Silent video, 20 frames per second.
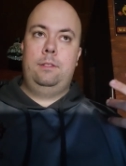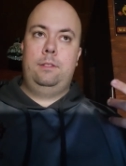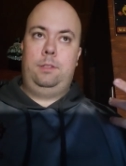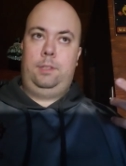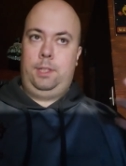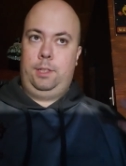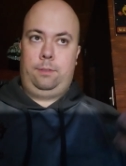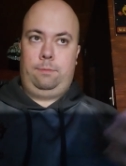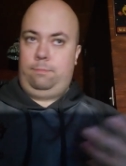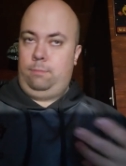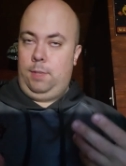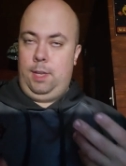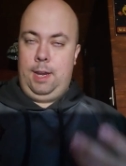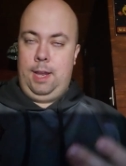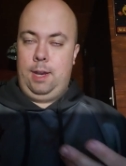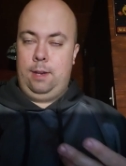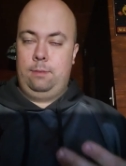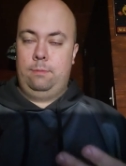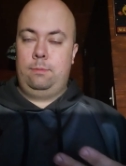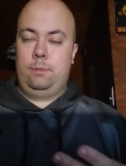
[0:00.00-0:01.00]
Just
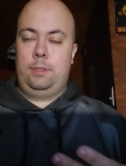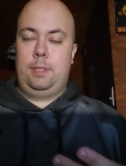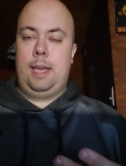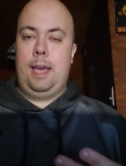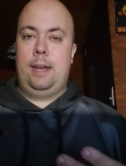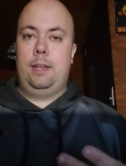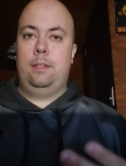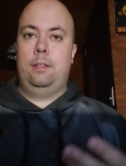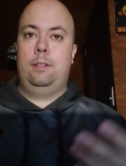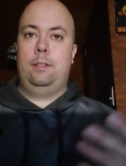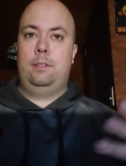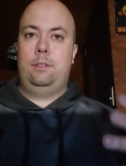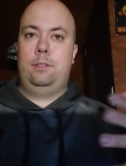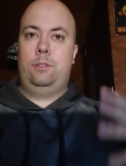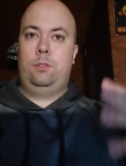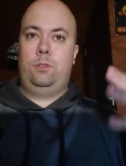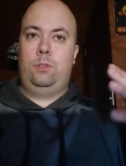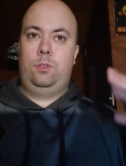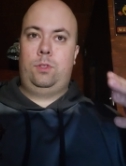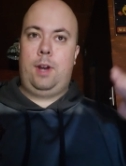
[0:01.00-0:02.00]
get it.
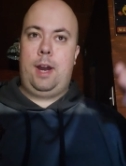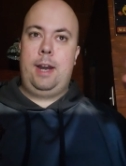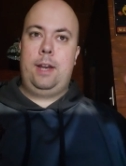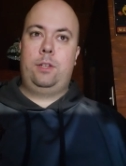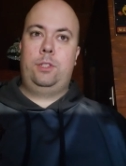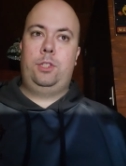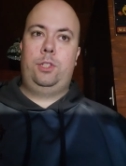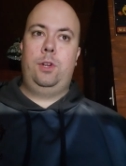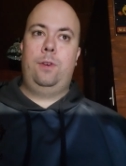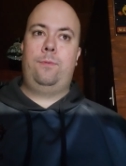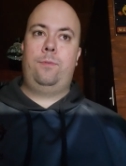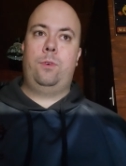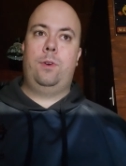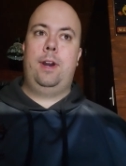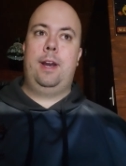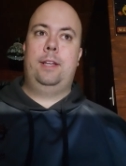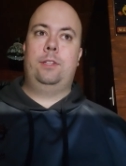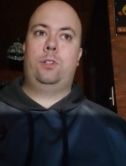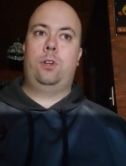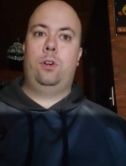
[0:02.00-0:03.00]
Try to shoot for
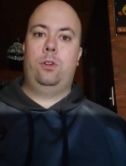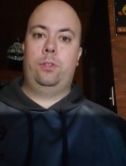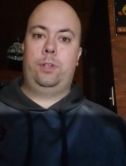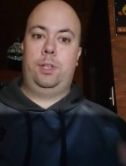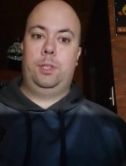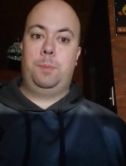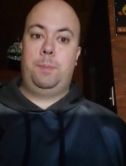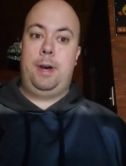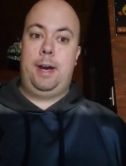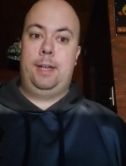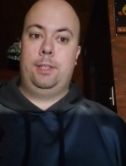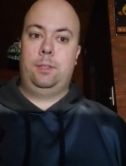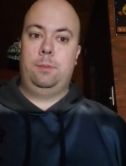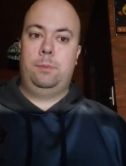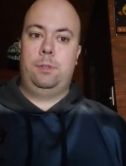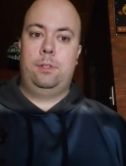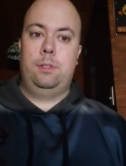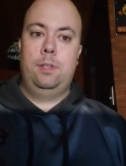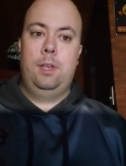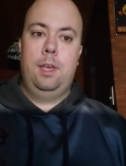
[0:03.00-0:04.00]
it as early as
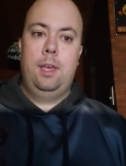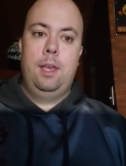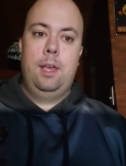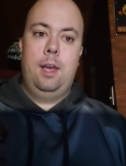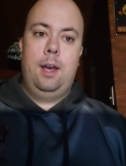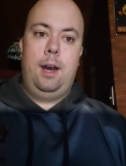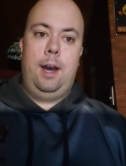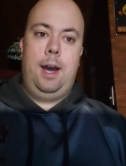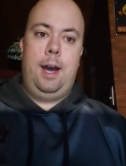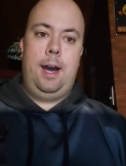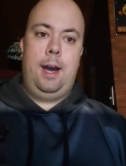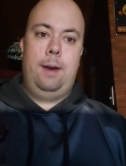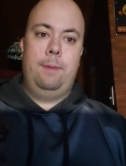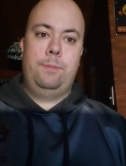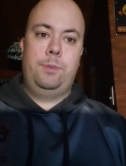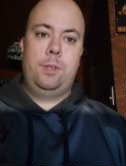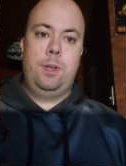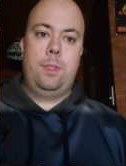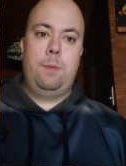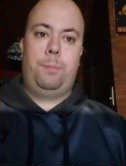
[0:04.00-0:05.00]
possible.
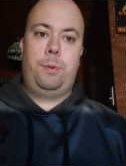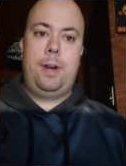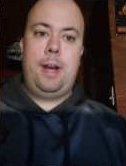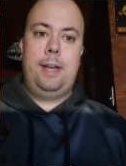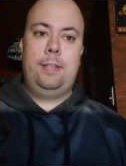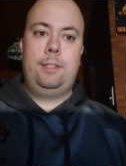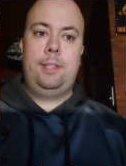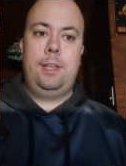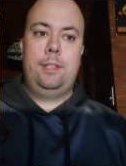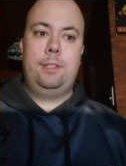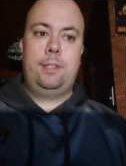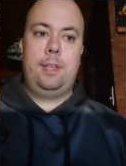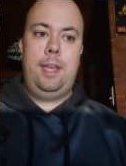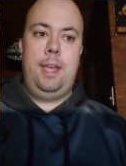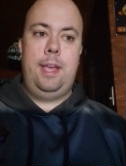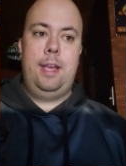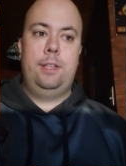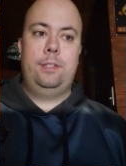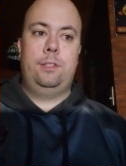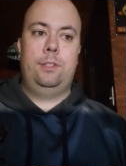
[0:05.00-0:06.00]
So the process
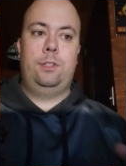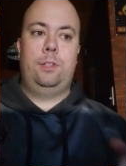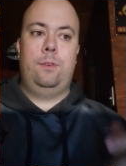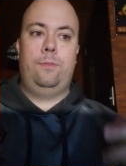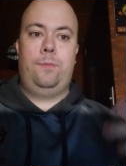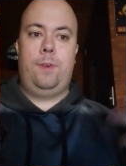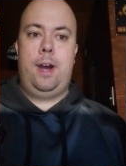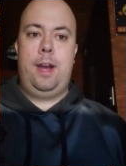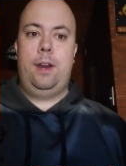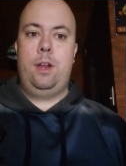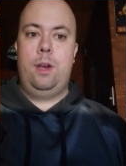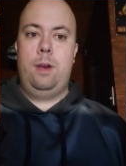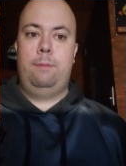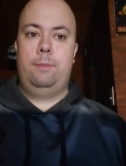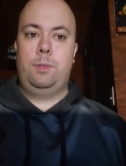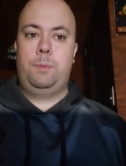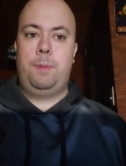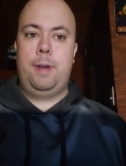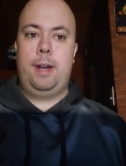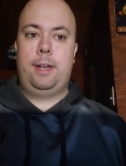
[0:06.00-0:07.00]
is you find a home
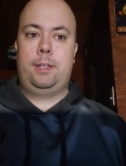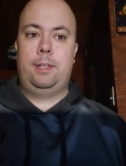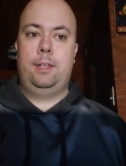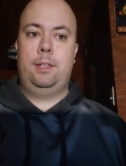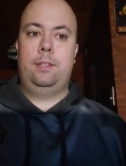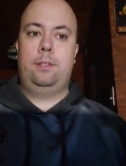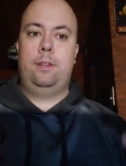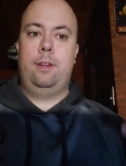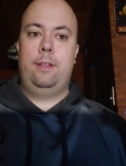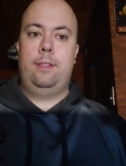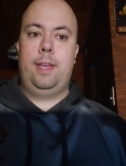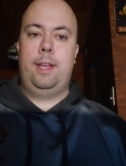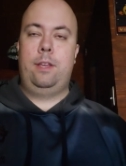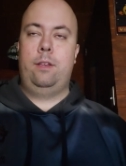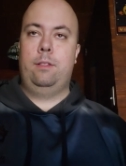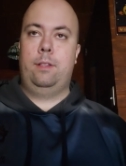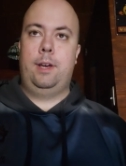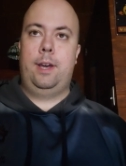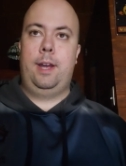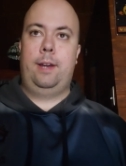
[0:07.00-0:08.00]
inspector that
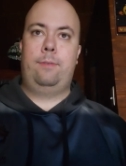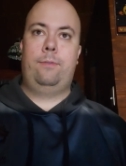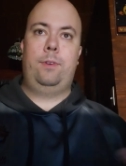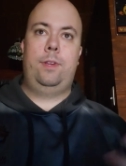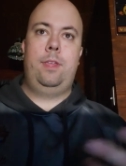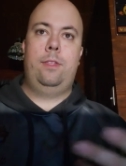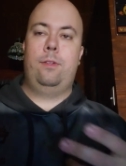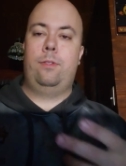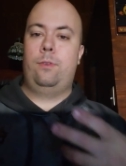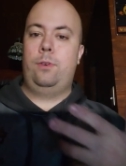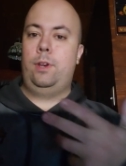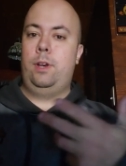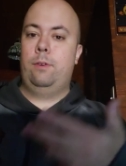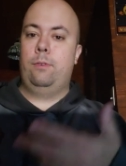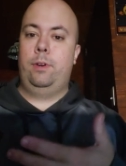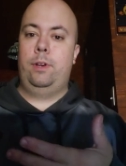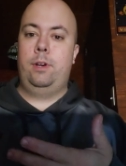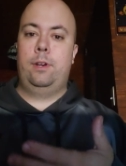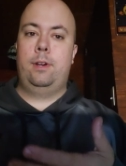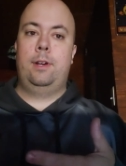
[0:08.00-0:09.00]
you like, either through your
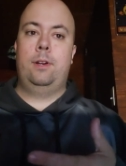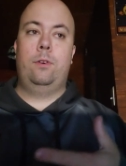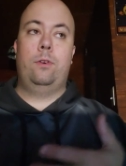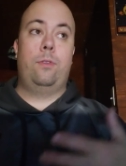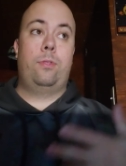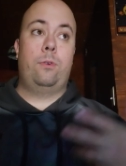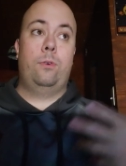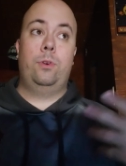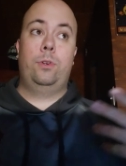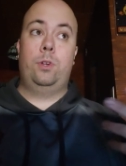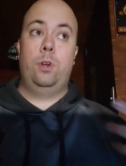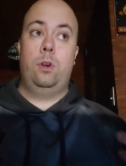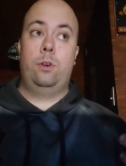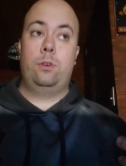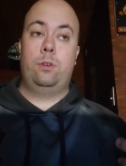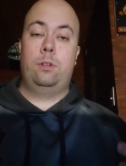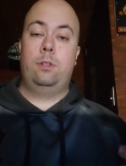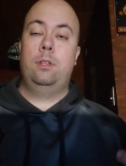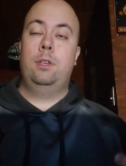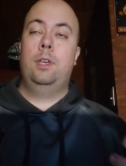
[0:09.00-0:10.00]
realtor or through
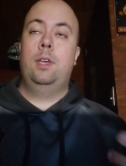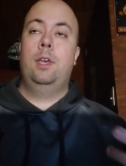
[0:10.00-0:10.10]
Google,